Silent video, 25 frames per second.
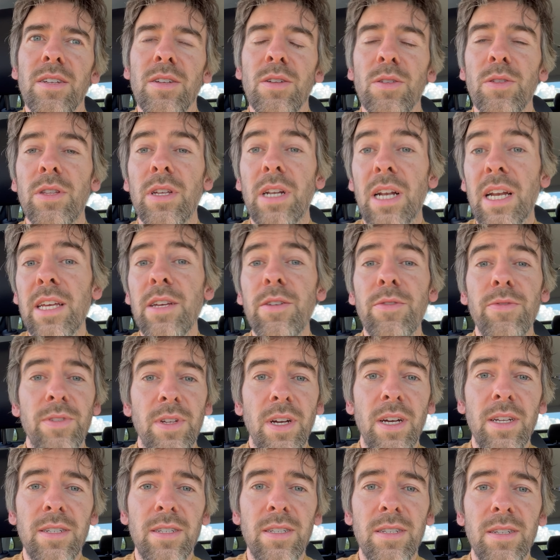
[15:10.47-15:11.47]
The Leaf
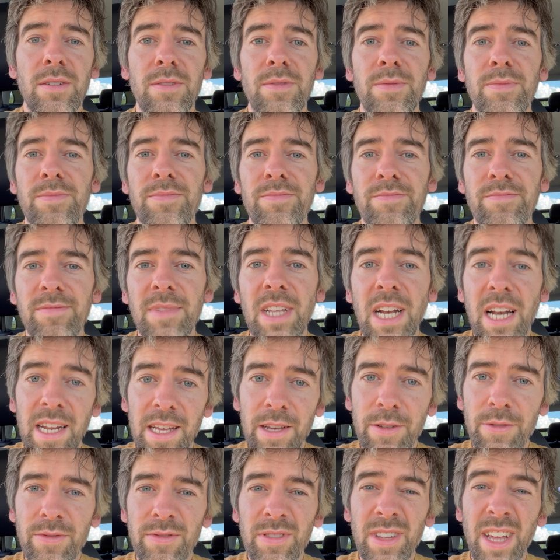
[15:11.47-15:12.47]
does. The
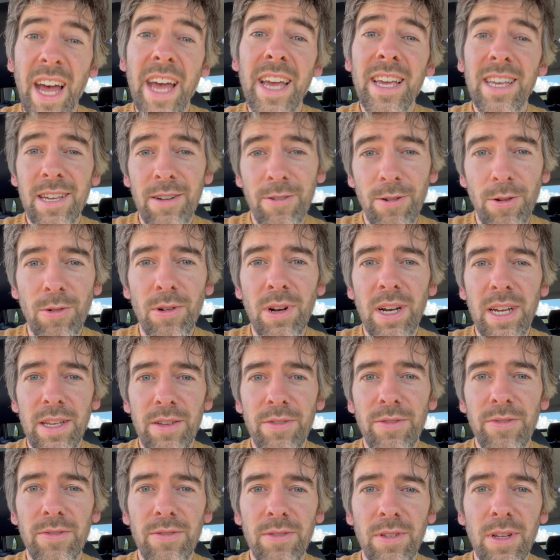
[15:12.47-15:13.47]
Leaf, the 8-year-old
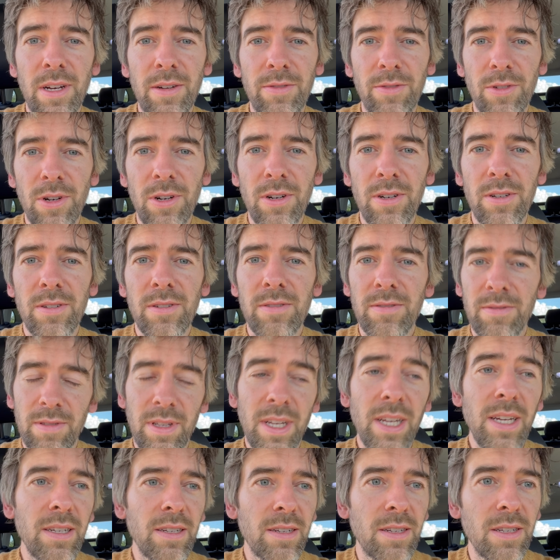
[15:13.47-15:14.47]
Leaf that I've got,
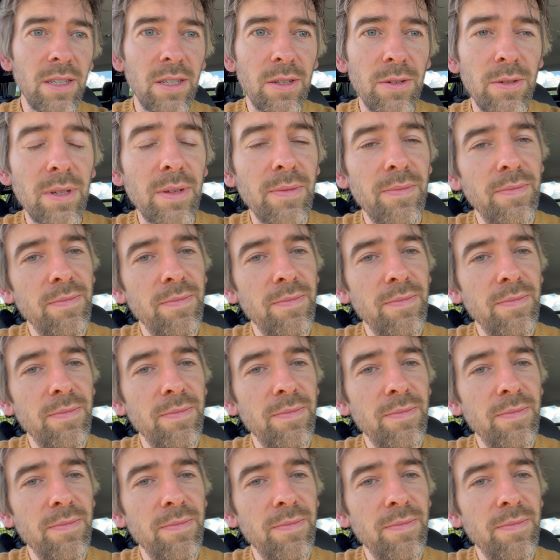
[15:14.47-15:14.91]
that can do it.